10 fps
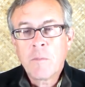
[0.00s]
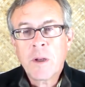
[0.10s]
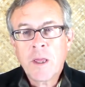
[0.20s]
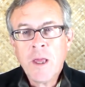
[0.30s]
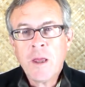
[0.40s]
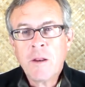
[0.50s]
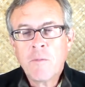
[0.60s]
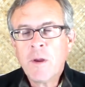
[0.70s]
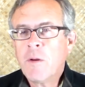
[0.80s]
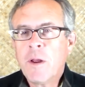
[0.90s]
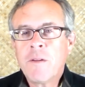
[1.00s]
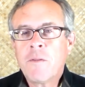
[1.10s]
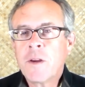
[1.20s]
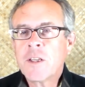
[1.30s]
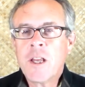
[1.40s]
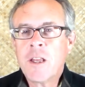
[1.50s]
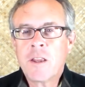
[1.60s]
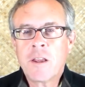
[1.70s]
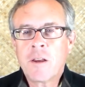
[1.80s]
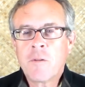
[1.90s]
But again, we don't have to fix
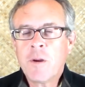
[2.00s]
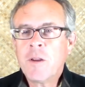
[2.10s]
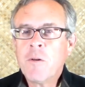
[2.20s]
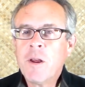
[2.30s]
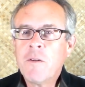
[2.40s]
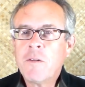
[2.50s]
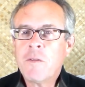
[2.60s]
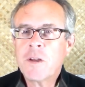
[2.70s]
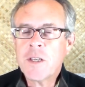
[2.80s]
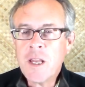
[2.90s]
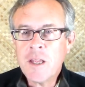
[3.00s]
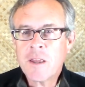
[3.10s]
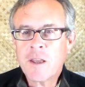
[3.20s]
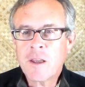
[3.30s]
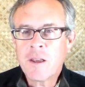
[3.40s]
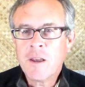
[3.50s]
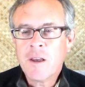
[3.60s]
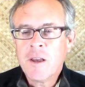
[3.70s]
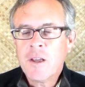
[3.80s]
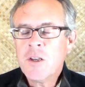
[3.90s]
anything. We don't have to fix anything.
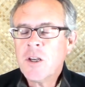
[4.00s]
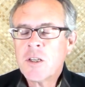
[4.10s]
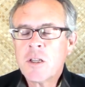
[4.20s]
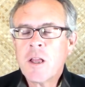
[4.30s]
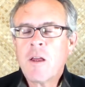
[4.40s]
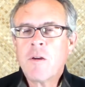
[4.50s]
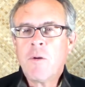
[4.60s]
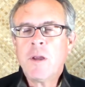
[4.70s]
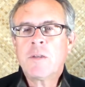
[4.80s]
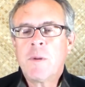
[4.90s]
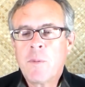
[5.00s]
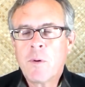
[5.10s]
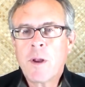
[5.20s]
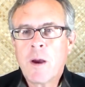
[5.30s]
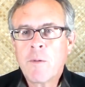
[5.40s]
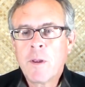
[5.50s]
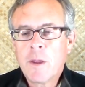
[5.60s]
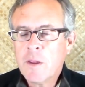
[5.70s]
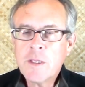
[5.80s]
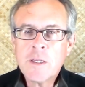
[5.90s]
Just allow the grace to be poured out.
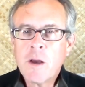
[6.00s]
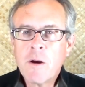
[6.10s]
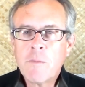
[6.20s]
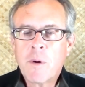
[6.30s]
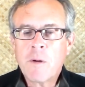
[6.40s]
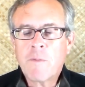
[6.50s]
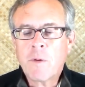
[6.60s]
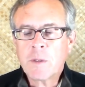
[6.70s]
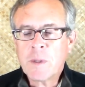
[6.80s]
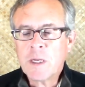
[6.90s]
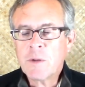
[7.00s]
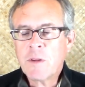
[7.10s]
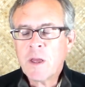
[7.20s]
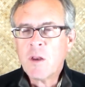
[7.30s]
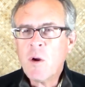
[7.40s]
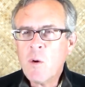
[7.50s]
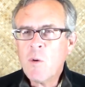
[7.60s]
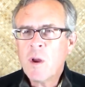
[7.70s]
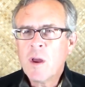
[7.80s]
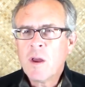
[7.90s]
This is the hard part for us, because we think,
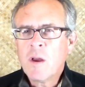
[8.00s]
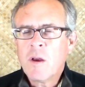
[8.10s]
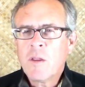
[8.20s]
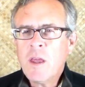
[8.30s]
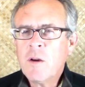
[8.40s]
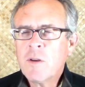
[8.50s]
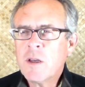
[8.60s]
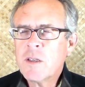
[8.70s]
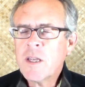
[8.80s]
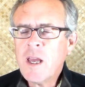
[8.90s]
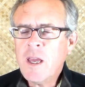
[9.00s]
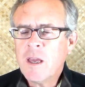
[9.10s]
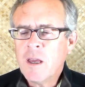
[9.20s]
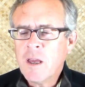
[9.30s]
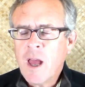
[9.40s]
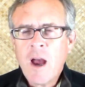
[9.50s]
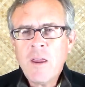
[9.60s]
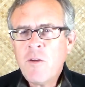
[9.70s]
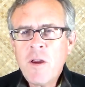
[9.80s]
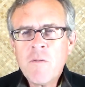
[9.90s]
no, the ego tells us, hey,
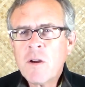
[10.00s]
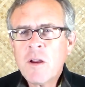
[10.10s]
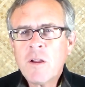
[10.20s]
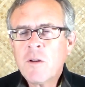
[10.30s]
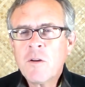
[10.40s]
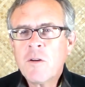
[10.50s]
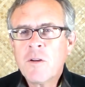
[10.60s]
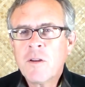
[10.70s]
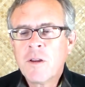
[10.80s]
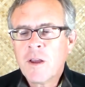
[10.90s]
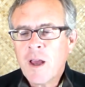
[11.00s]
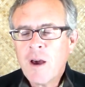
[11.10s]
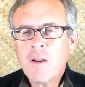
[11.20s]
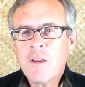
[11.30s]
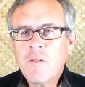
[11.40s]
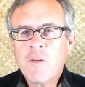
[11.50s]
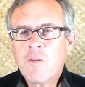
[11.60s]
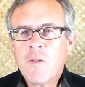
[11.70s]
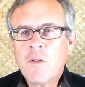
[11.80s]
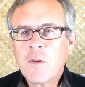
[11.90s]
you're never going to learn how to live
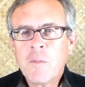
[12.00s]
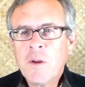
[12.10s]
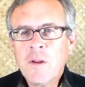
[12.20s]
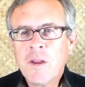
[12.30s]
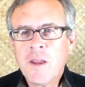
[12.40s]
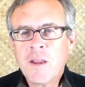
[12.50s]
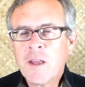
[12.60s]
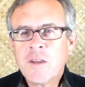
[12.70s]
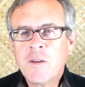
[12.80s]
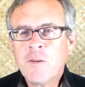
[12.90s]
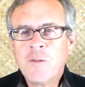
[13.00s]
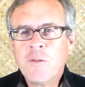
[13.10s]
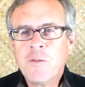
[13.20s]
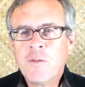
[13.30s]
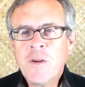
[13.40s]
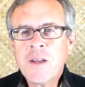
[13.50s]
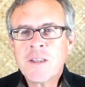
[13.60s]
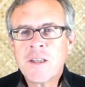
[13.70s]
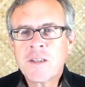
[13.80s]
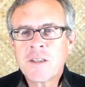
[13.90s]
with vulnerability unless you
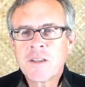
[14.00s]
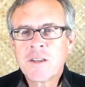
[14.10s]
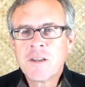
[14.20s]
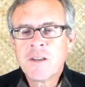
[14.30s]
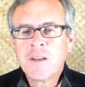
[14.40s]
fix this.